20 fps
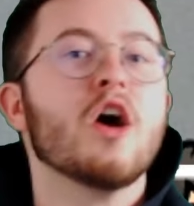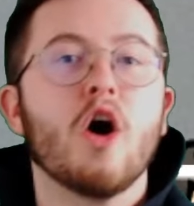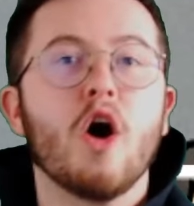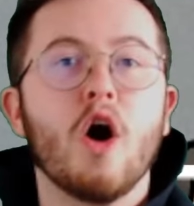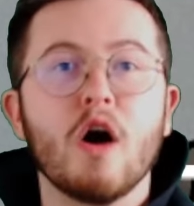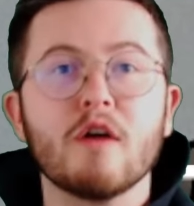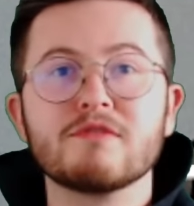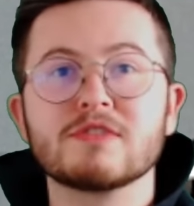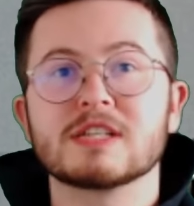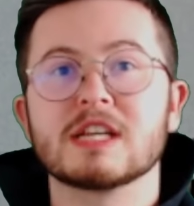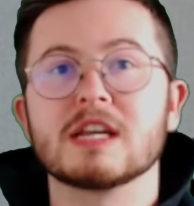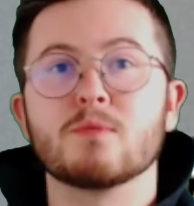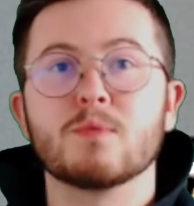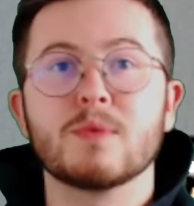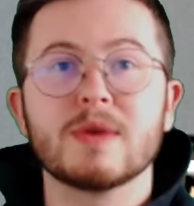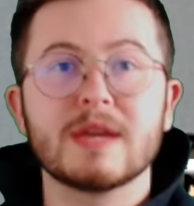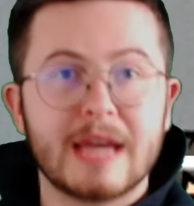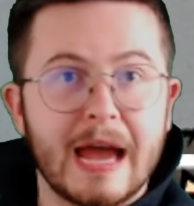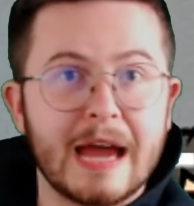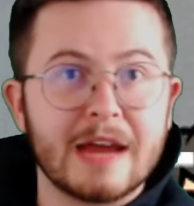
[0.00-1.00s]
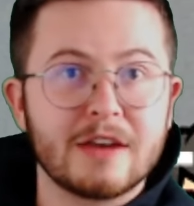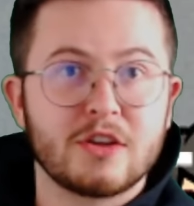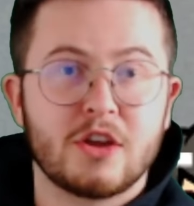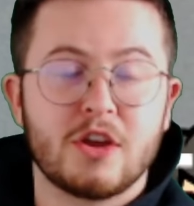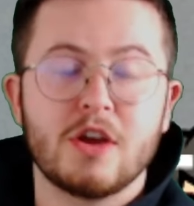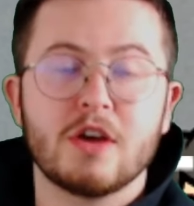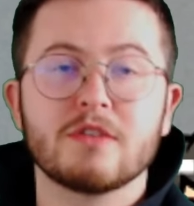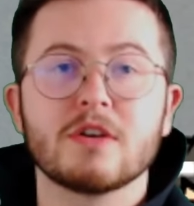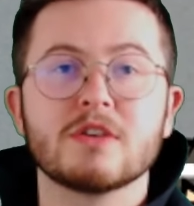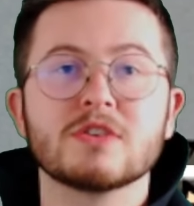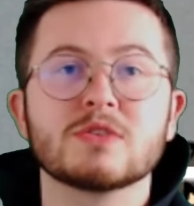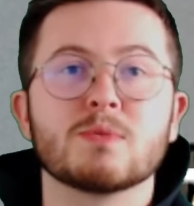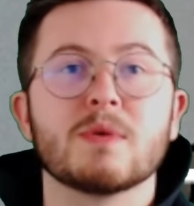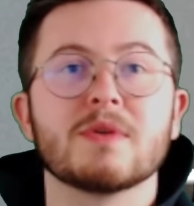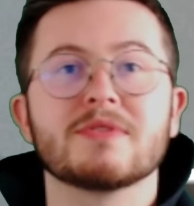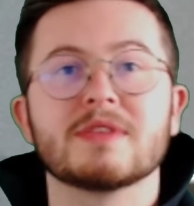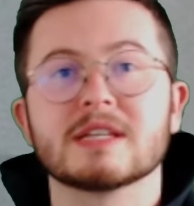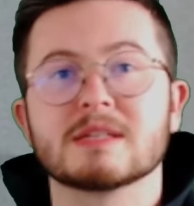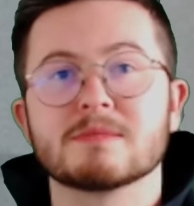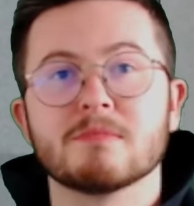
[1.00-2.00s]
Obviously, we can cure those with
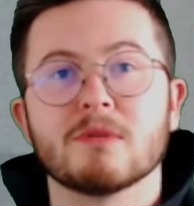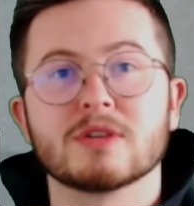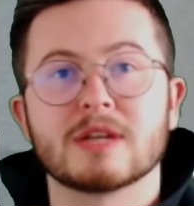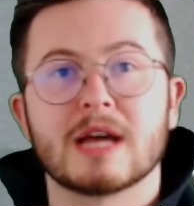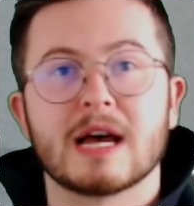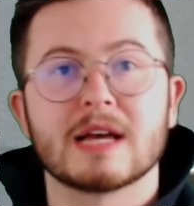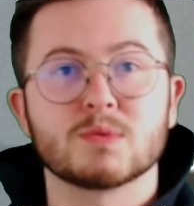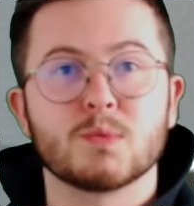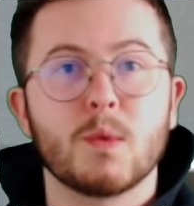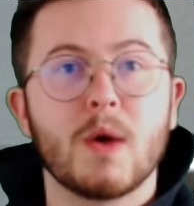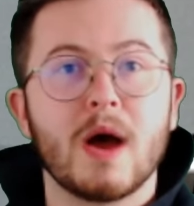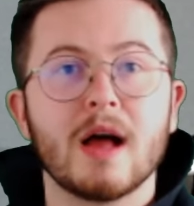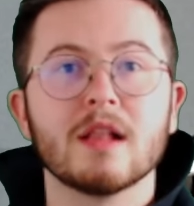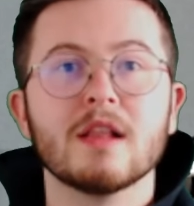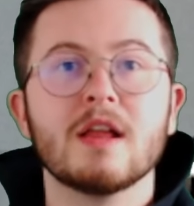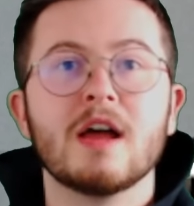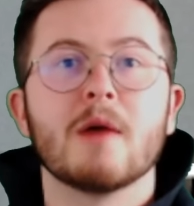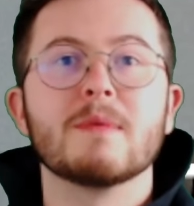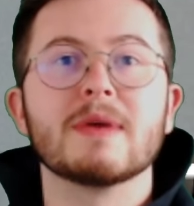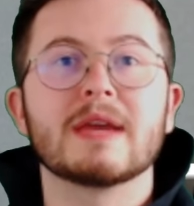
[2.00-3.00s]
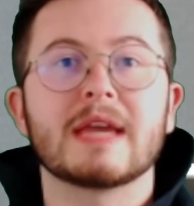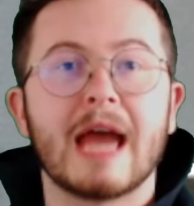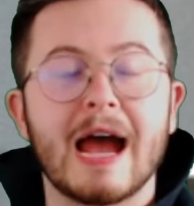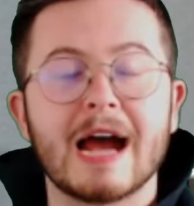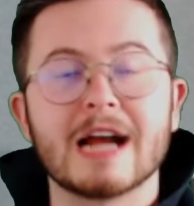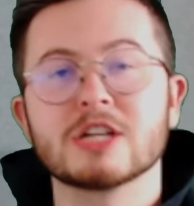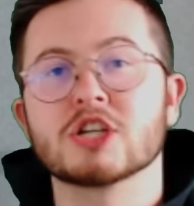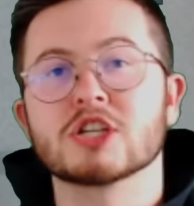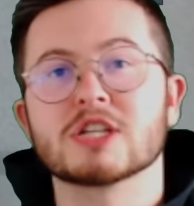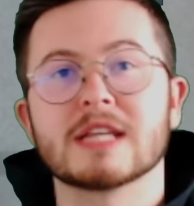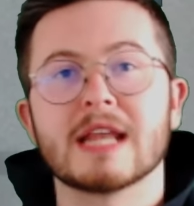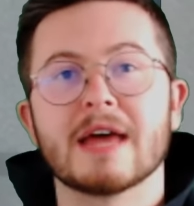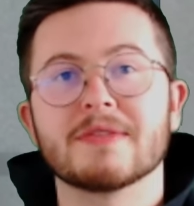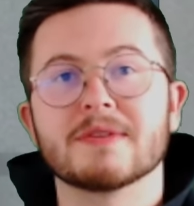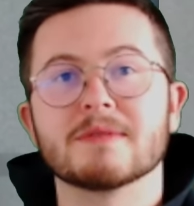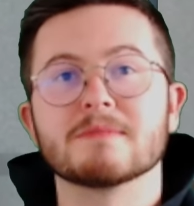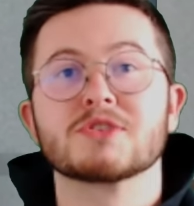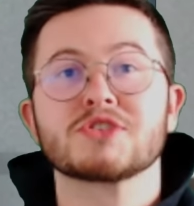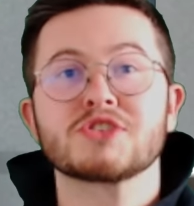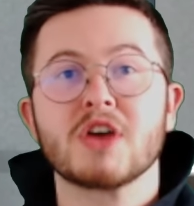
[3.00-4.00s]
this mod as well. We can't just let
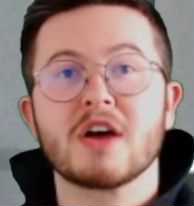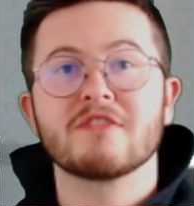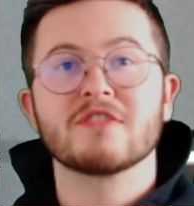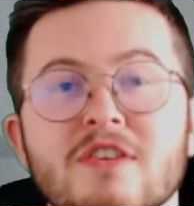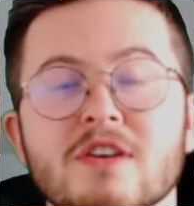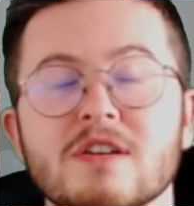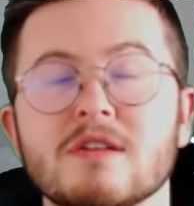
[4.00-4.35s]
them suffer,